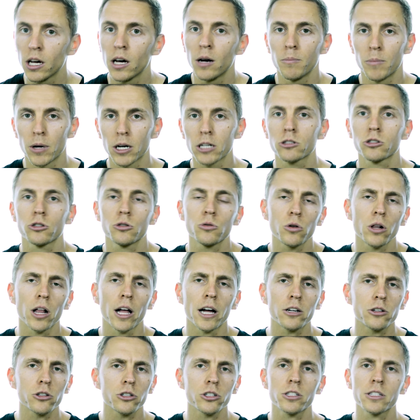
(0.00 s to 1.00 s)
but you will
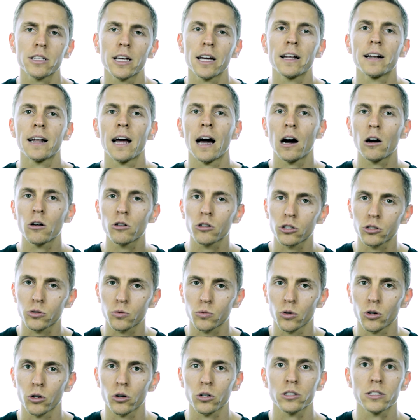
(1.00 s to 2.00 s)
understand how this
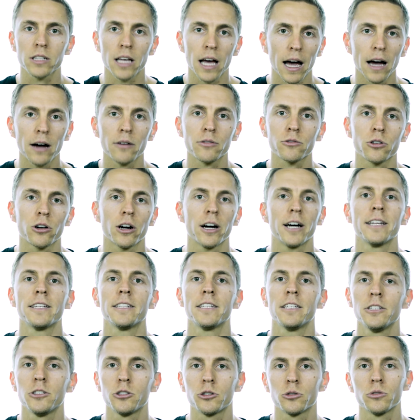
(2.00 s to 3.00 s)
works after I
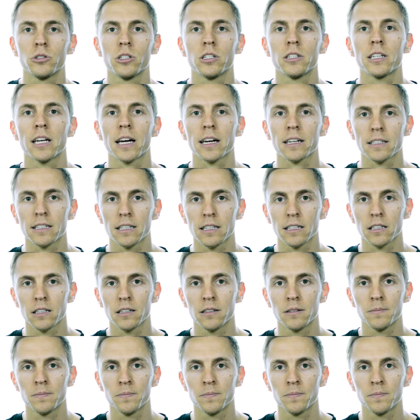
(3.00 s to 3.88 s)
teach you the technique.